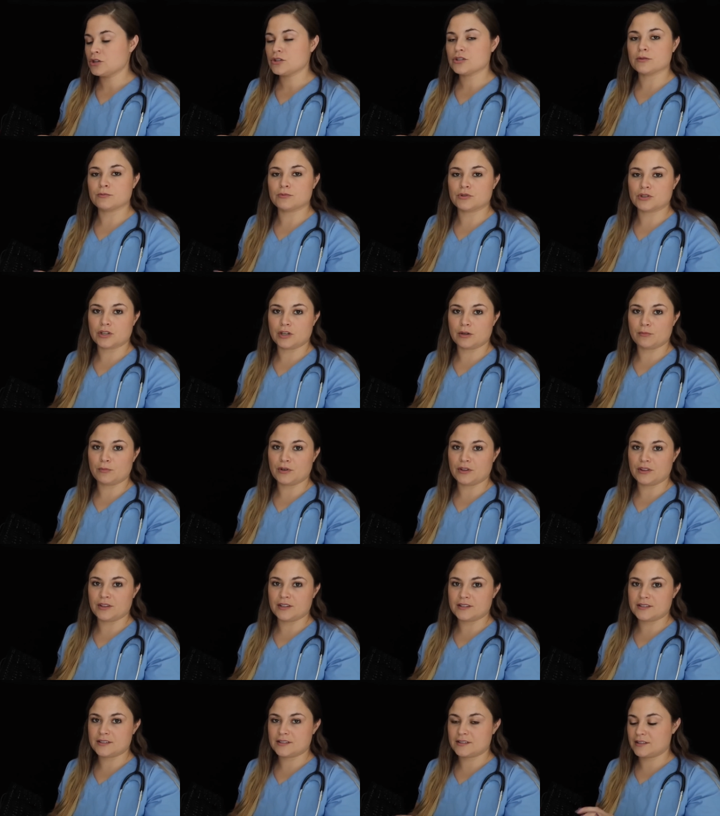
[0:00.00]
So I'm just going to
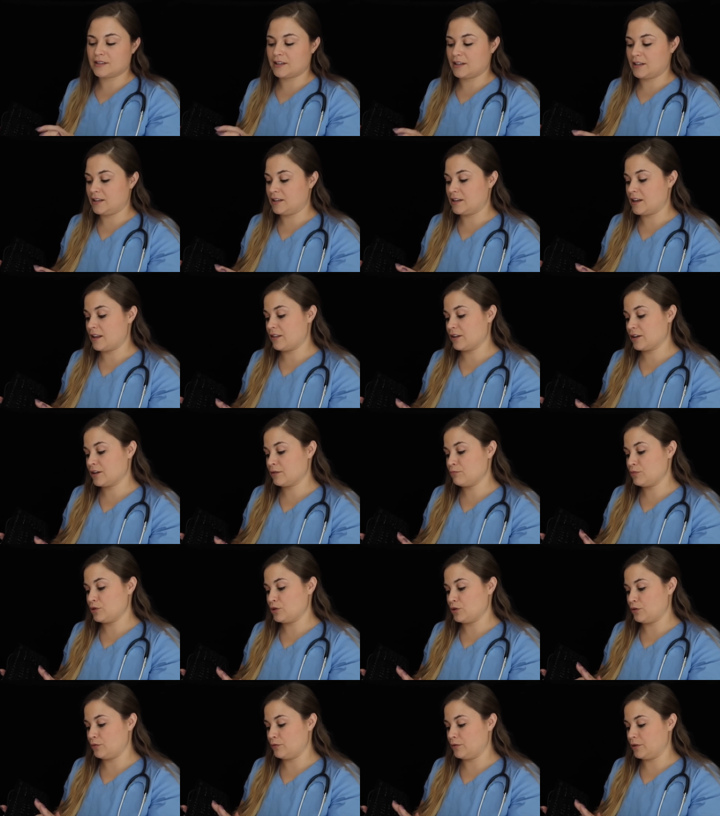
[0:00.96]
put this in the
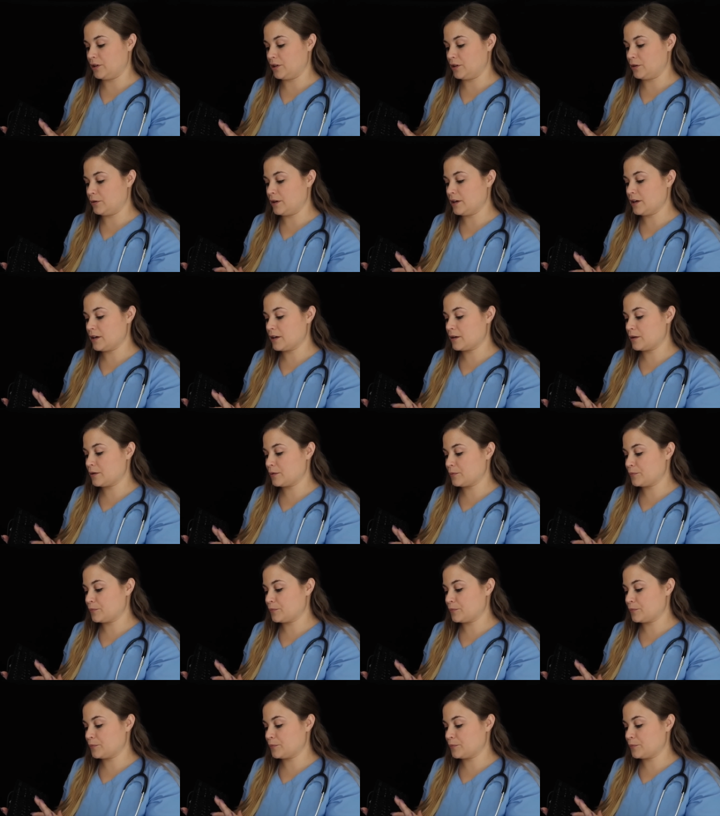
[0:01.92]
computer really quick,